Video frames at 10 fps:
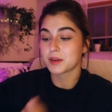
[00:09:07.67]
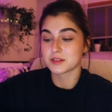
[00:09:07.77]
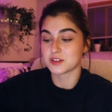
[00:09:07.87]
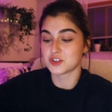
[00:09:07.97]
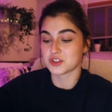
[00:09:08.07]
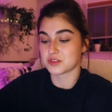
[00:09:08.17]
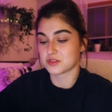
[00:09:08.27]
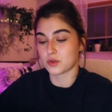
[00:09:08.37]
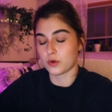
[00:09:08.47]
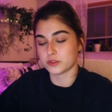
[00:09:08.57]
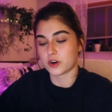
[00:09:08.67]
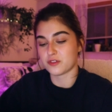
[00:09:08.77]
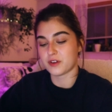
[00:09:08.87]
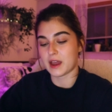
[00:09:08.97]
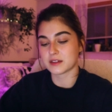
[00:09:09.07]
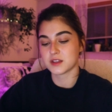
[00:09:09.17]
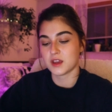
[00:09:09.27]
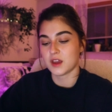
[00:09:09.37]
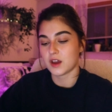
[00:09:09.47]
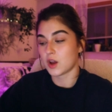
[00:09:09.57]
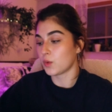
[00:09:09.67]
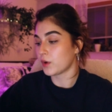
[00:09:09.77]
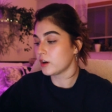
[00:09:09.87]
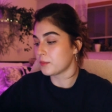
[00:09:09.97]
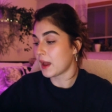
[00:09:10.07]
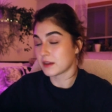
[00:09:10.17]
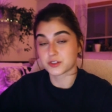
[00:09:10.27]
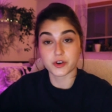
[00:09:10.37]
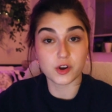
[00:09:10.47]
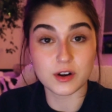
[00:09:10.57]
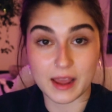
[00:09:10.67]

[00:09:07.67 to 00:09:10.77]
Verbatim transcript: because it's just cold hard facts. Uh, wear your mask or you're an